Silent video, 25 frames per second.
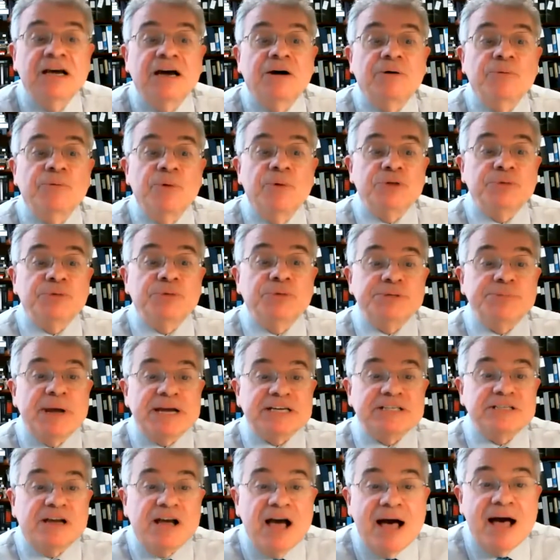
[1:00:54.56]
with
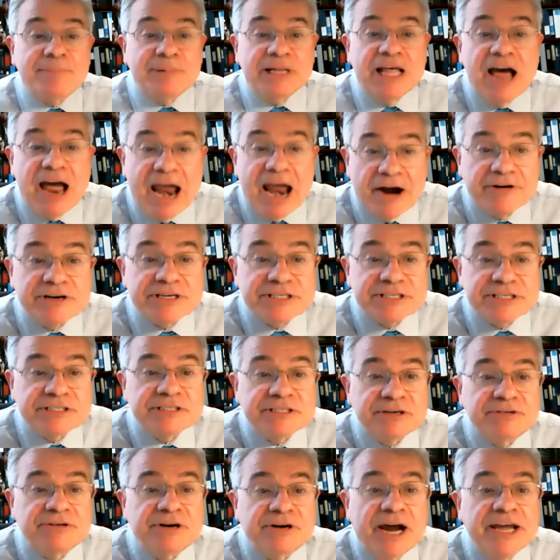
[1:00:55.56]
respect to Kamala Harris,
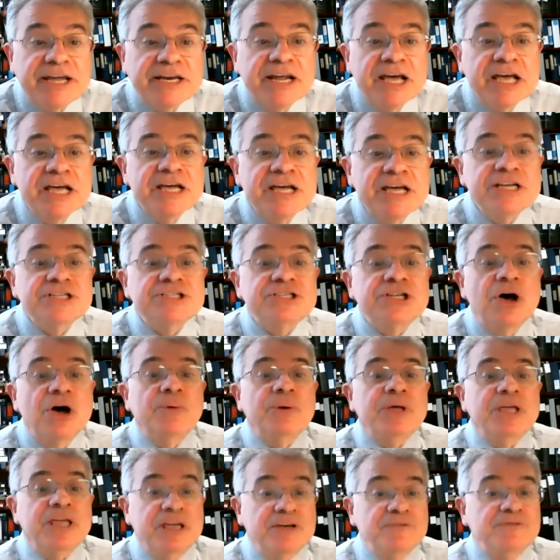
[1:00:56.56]
right? So mm-hmm.
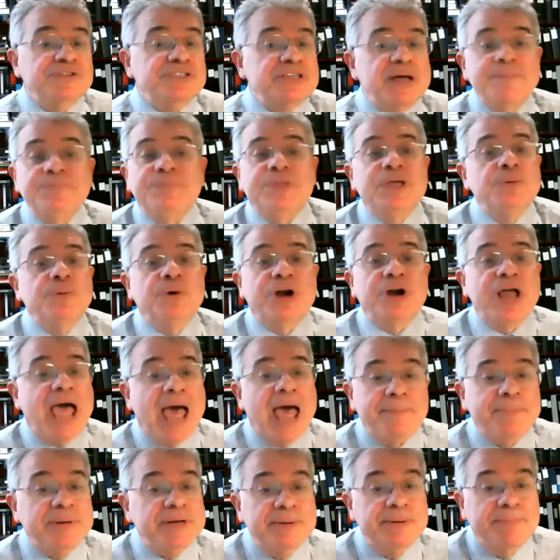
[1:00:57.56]
if something were to
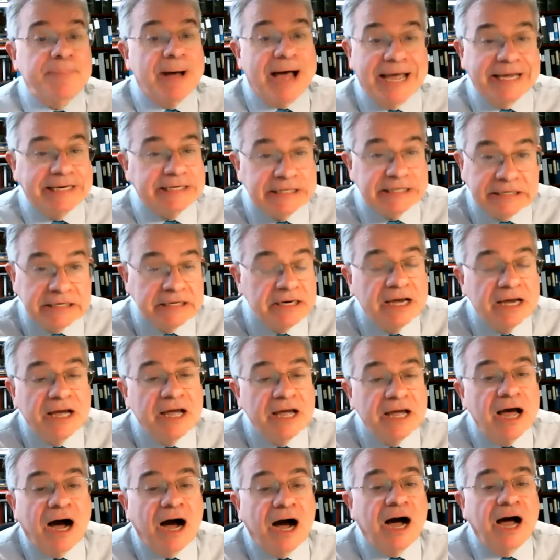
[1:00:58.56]
happen to Biden
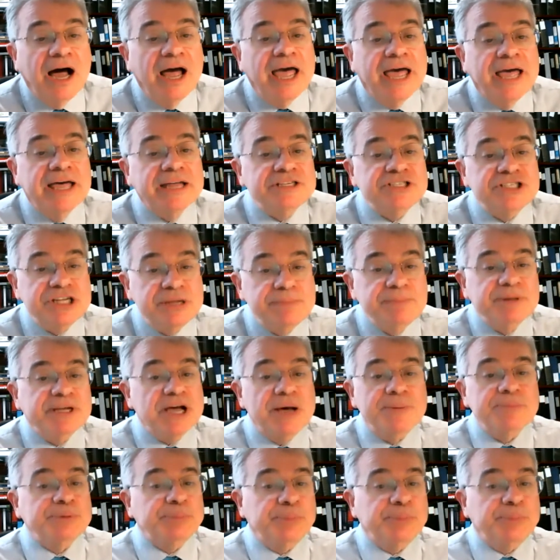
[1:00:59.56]
uh, and she becomes